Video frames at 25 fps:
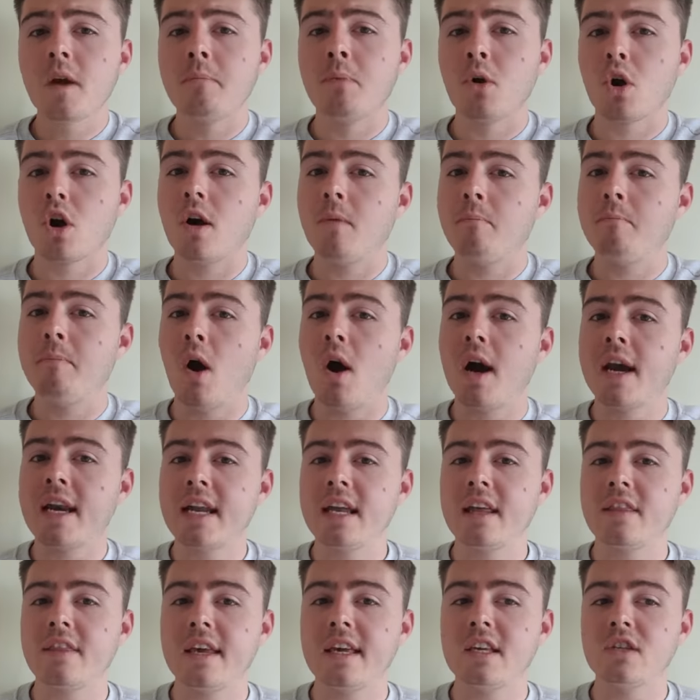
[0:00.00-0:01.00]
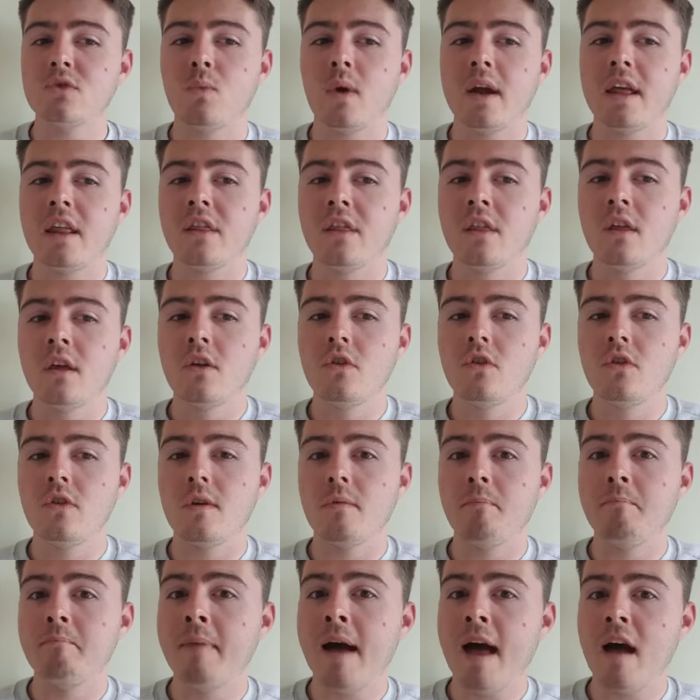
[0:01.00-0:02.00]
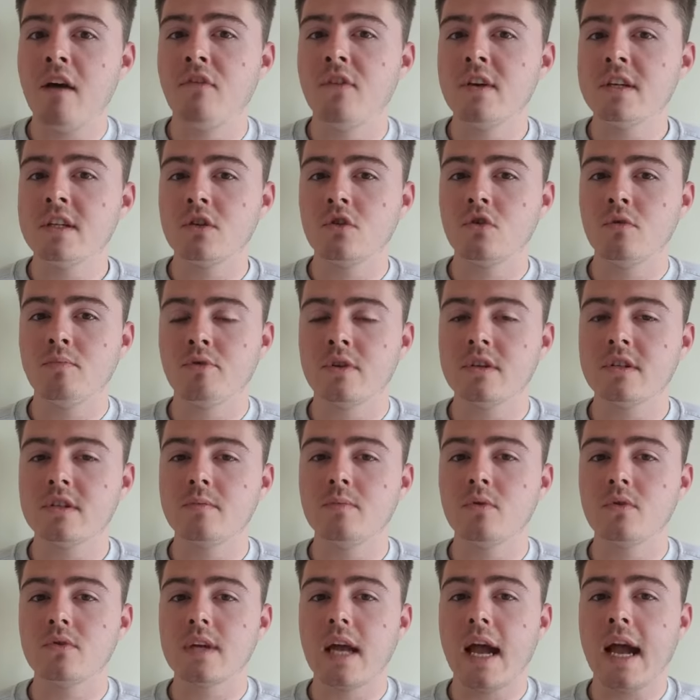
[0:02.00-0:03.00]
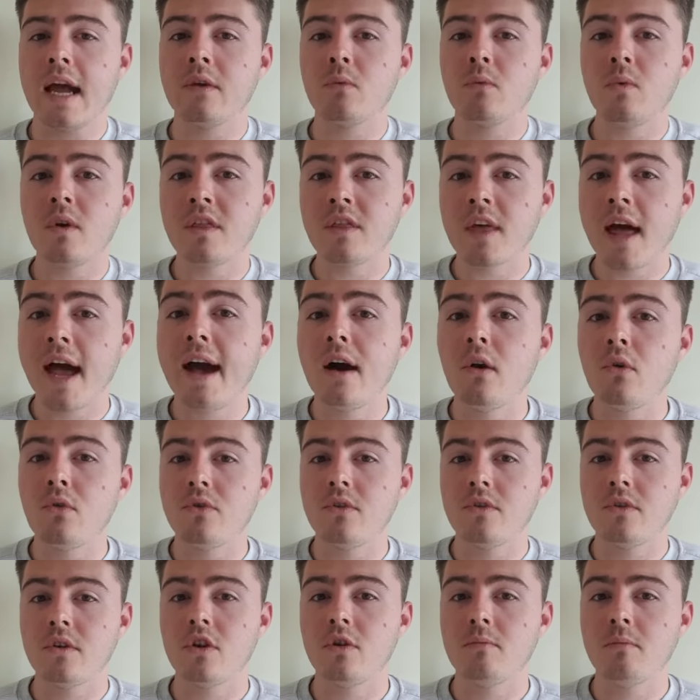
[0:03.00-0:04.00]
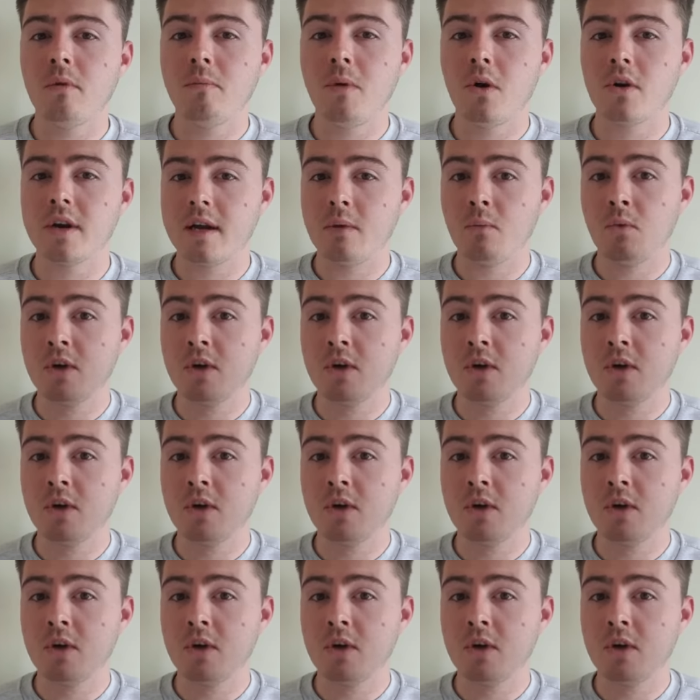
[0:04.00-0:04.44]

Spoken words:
but combining these with the metaphysical principles and with health and the human body,